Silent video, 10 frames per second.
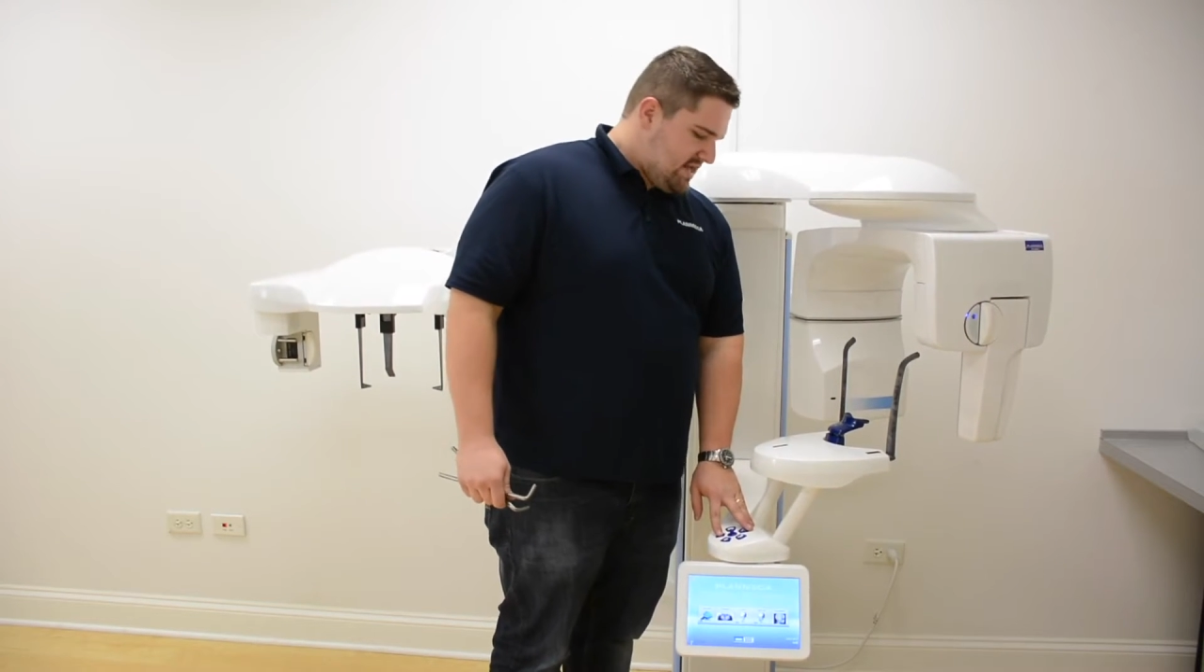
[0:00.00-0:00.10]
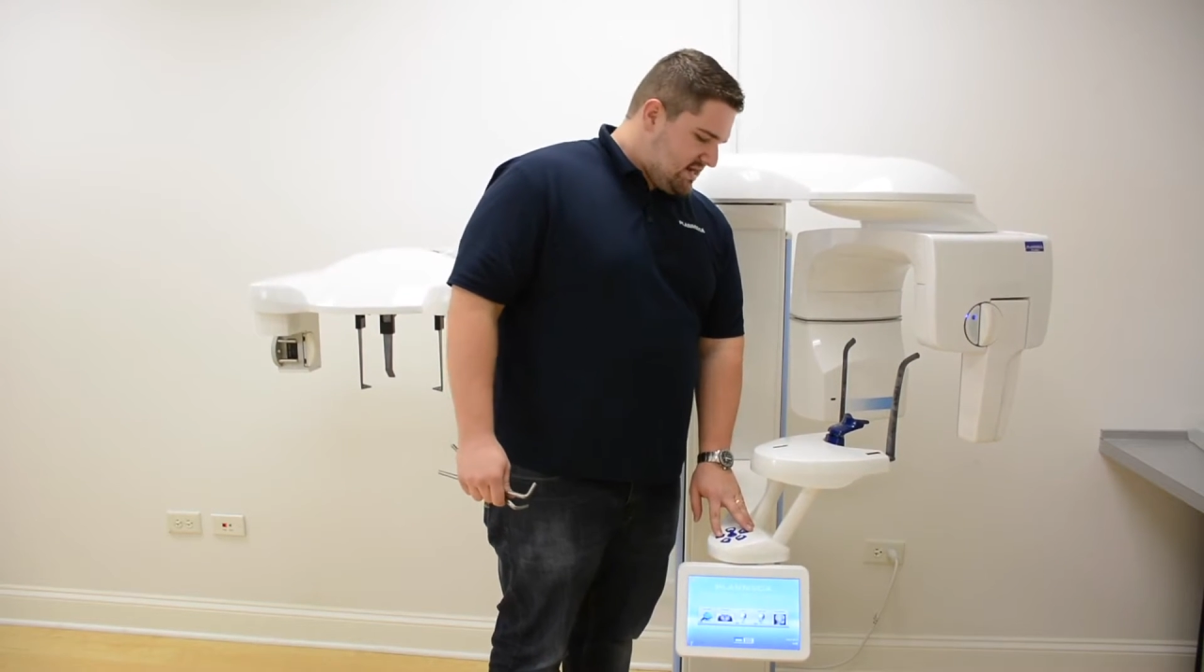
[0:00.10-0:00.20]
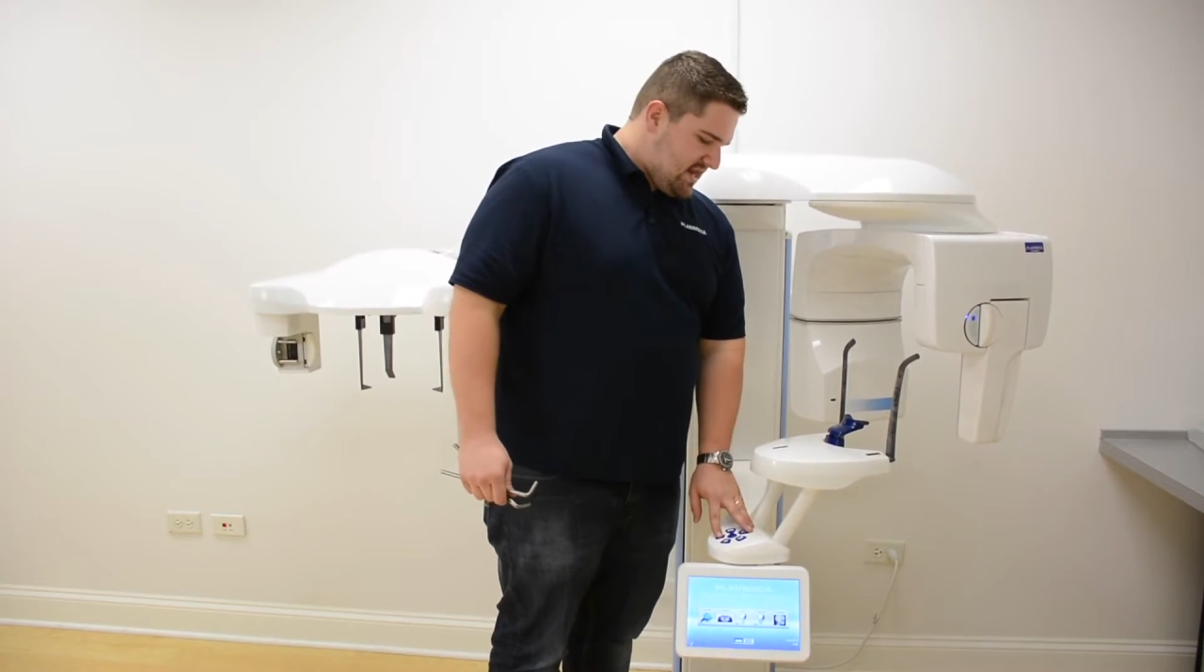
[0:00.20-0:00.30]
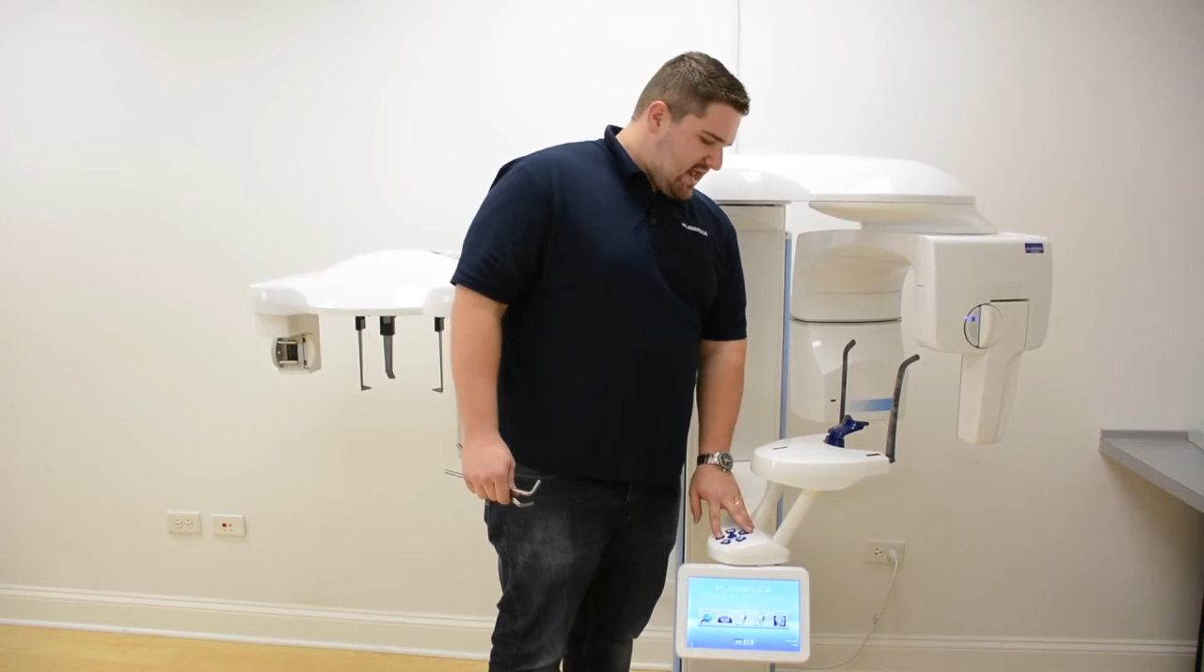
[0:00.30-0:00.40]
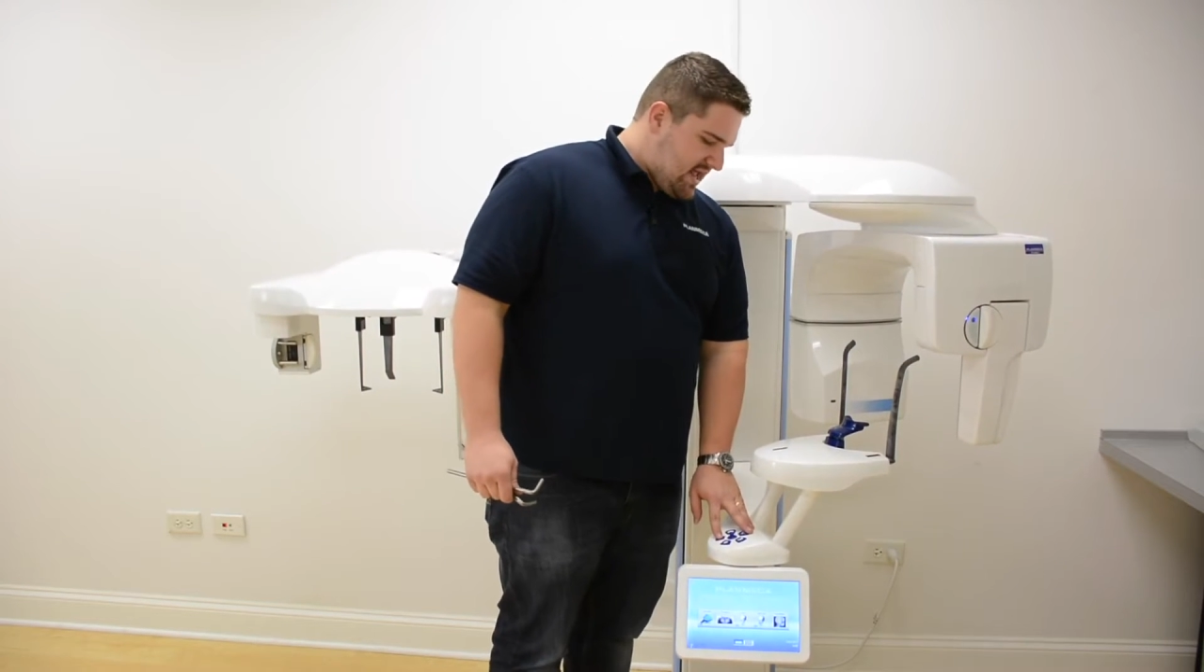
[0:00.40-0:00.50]

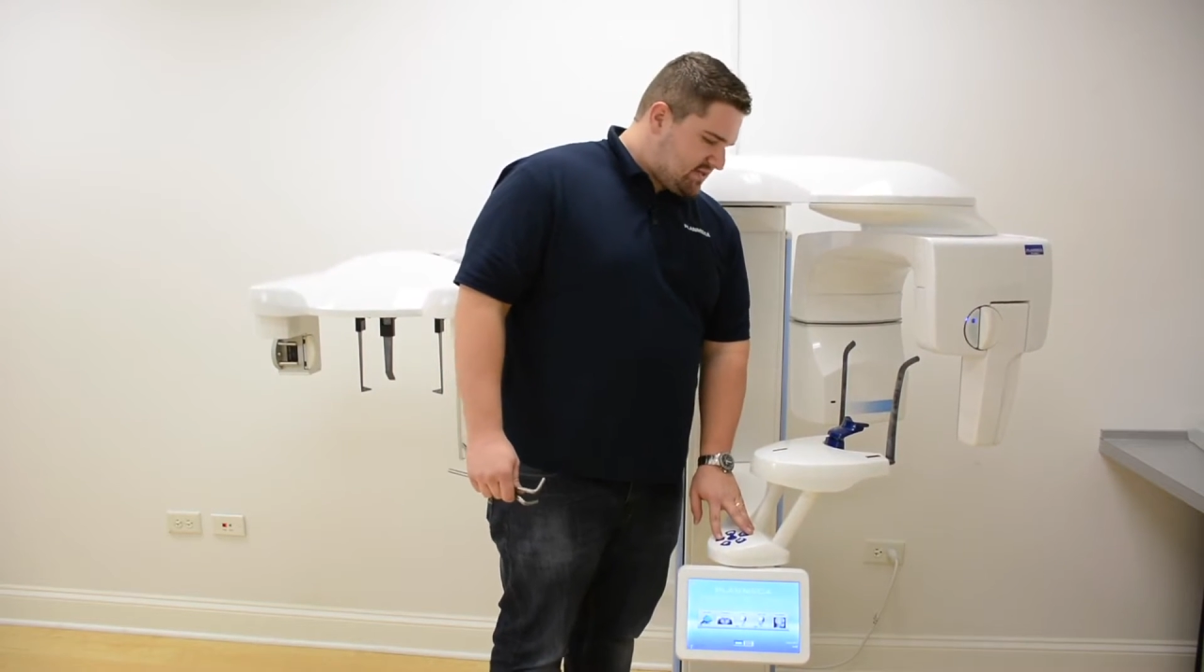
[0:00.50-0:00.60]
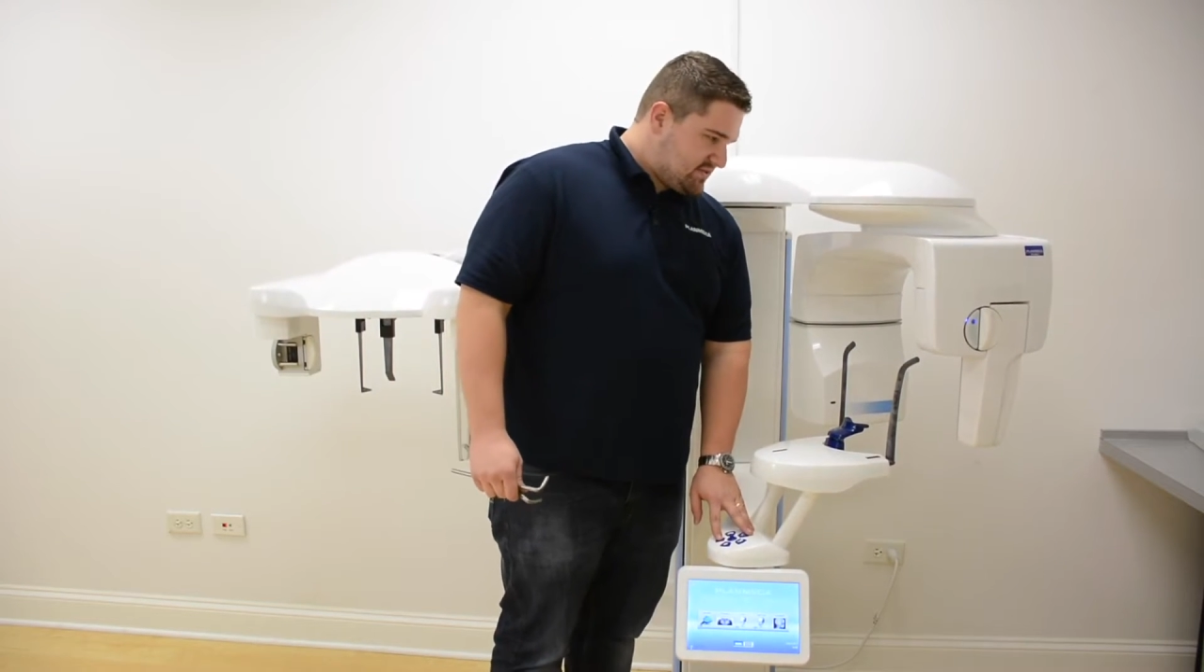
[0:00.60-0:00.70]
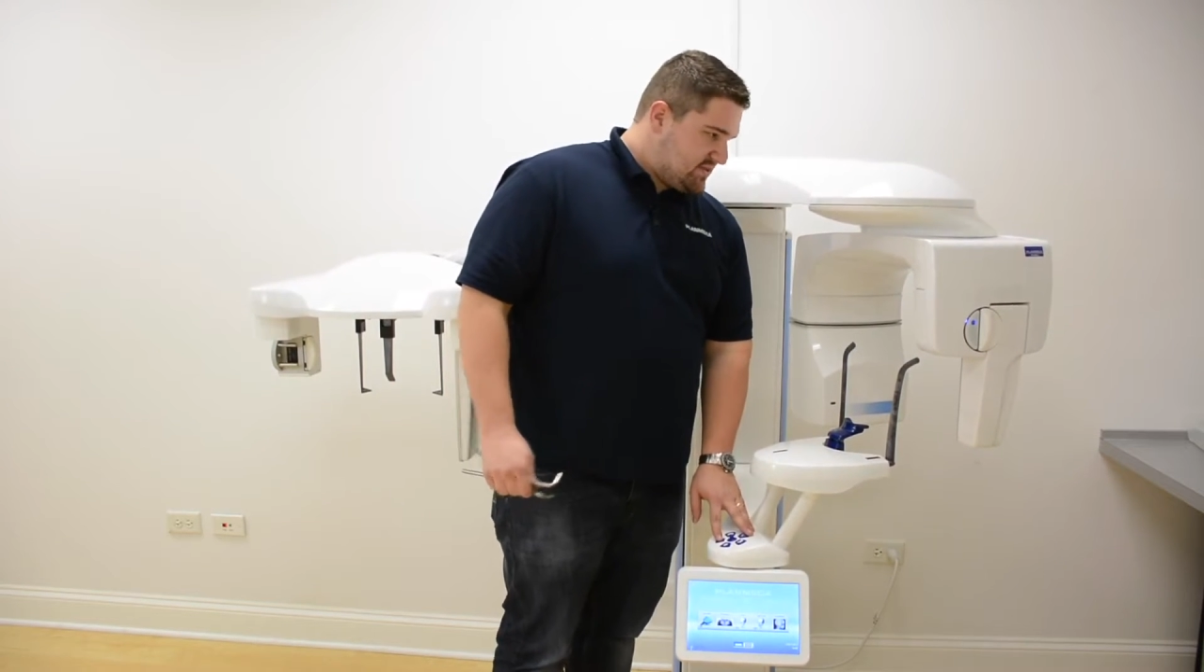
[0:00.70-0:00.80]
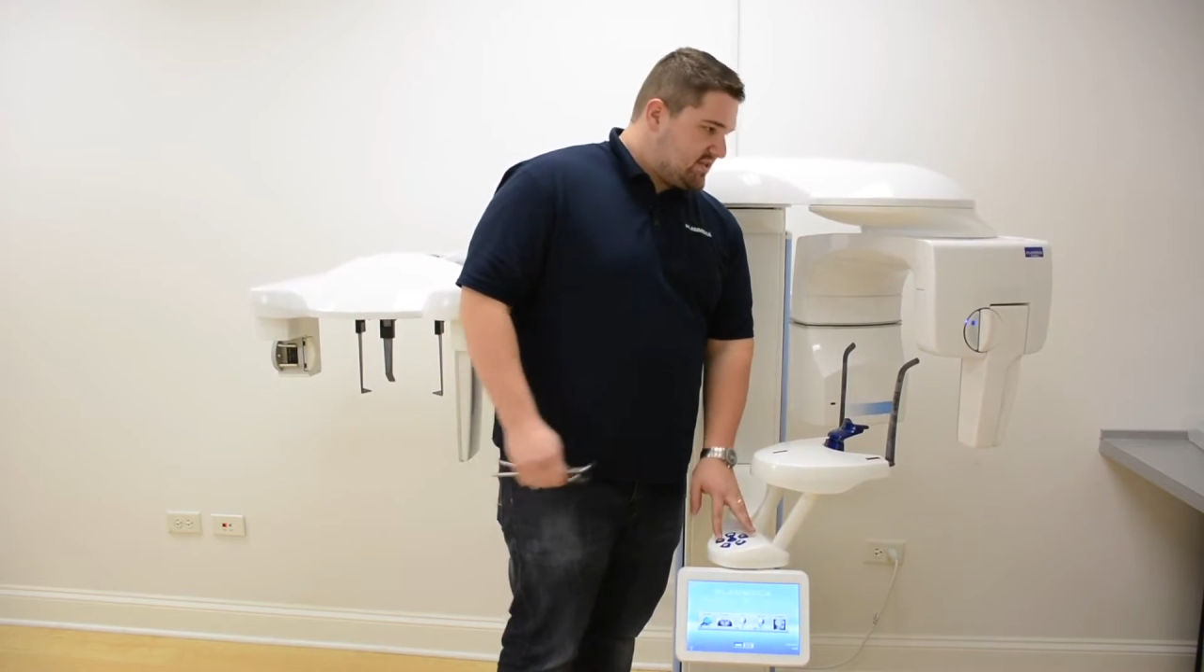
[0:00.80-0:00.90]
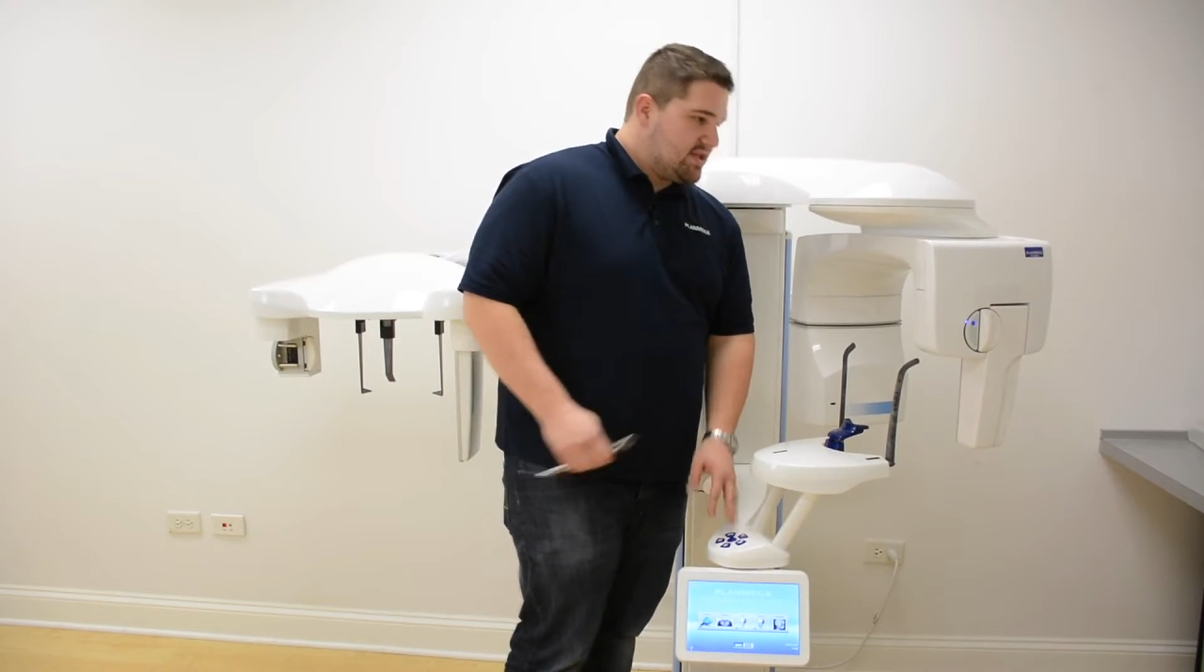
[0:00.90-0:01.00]

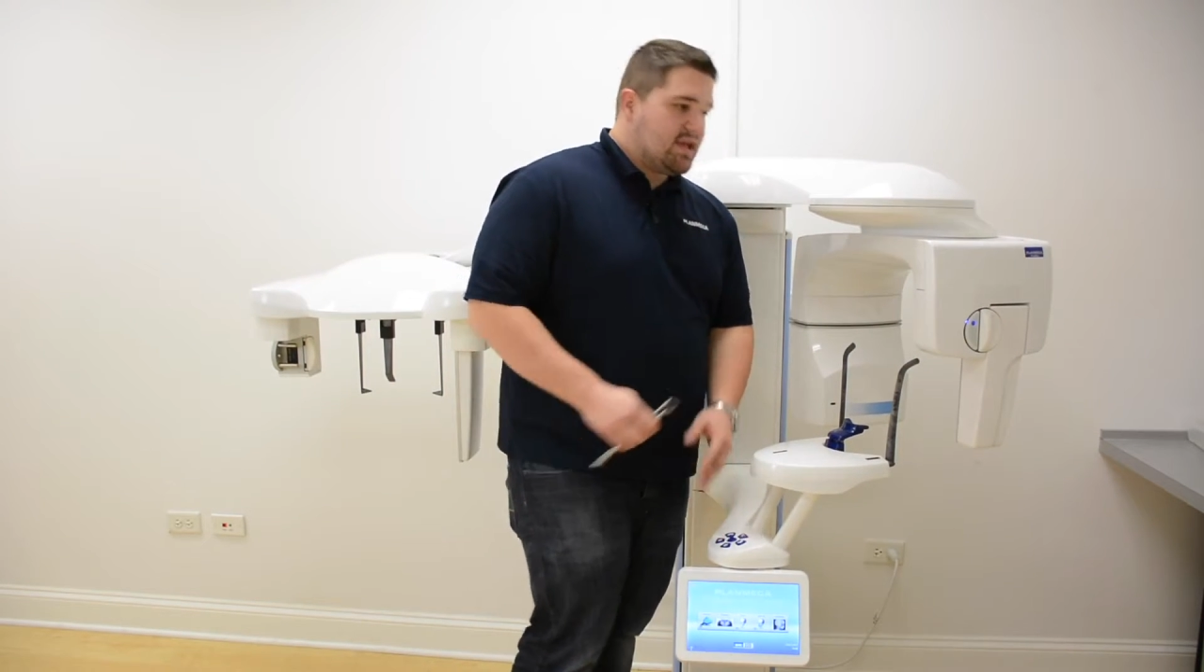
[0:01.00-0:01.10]
Next,